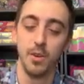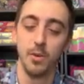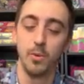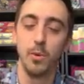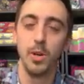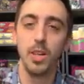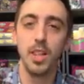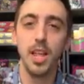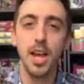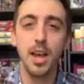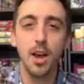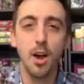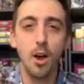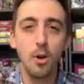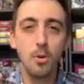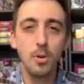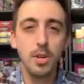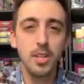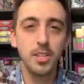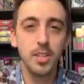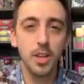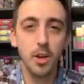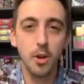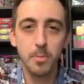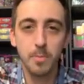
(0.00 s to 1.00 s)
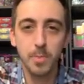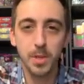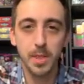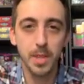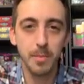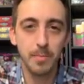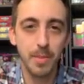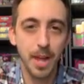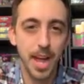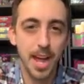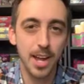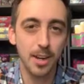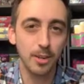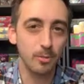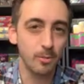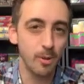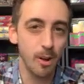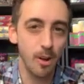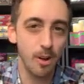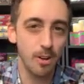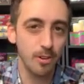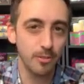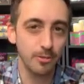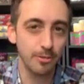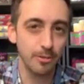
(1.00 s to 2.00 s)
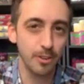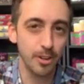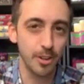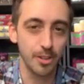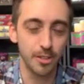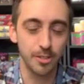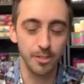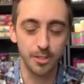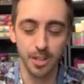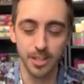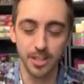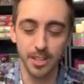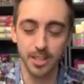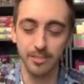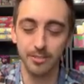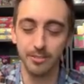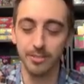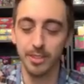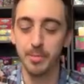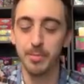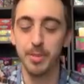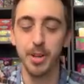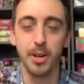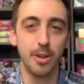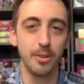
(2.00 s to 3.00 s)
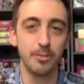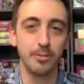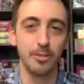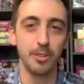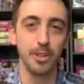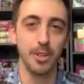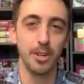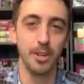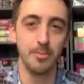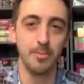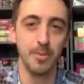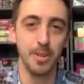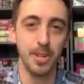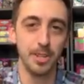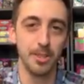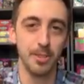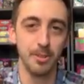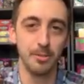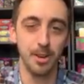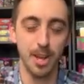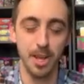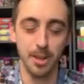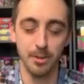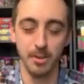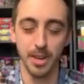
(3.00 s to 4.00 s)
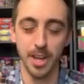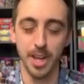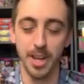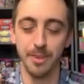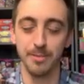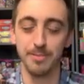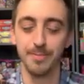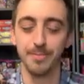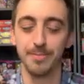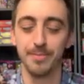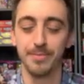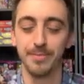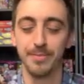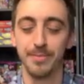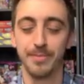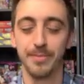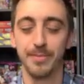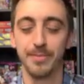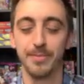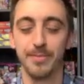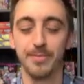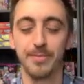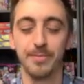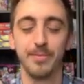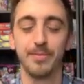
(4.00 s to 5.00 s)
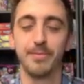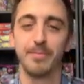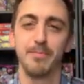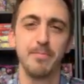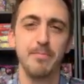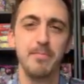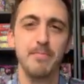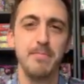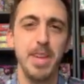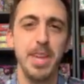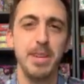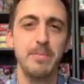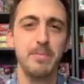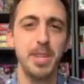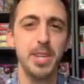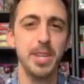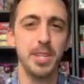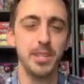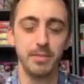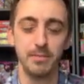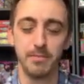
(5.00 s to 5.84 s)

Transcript: Will I always open the pack wrong first and then flip it over and open it the right way? Maybe.